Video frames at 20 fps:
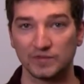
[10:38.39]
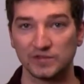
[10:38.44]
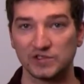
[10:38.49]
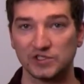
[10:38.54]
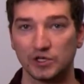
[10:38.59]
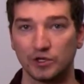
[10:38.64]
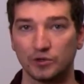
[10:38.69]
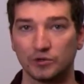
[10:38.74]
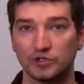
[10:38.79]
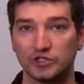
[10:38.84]

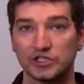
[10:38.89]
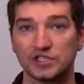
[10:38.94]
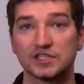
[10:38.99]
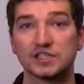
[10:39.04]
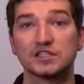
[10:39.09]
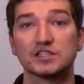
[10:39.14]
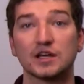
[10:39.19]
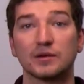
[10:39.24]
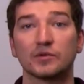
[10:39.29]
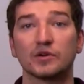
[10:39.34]
So just
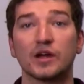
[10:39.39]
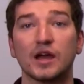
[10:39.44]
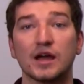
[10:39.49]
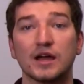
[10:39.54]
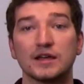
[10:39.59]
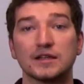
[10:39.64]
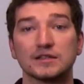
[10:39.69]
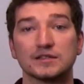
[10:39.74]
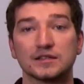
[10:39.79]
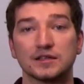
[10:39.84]
to
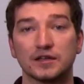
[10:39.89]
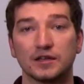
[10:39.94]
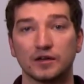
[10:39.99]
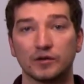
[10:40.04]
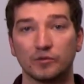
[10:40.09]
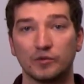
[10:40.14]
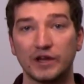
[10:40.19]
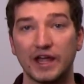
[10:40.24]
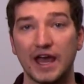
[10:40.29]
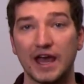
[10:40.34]
summarize,
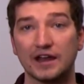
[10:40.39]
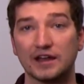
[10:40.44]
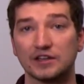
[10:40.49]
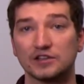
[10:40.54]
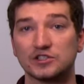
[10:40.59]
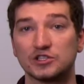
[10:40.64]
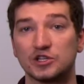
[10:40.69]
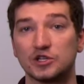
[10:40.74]
we added